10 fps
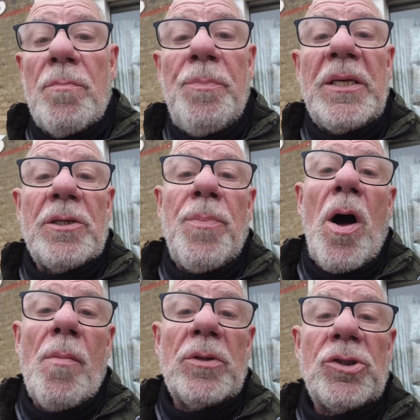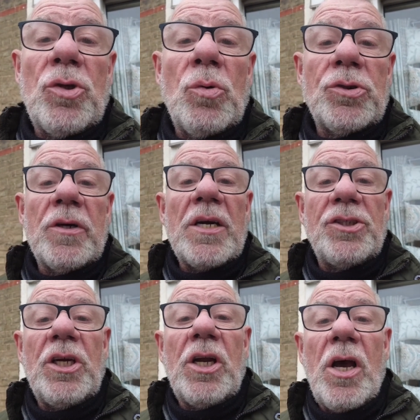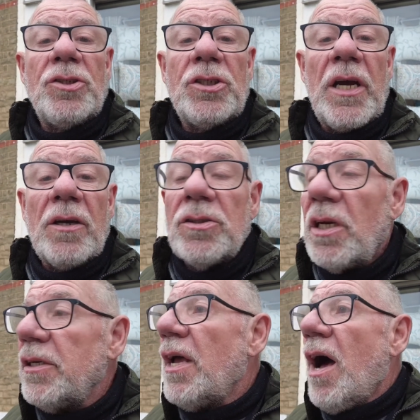big department stores are actually closing down, because I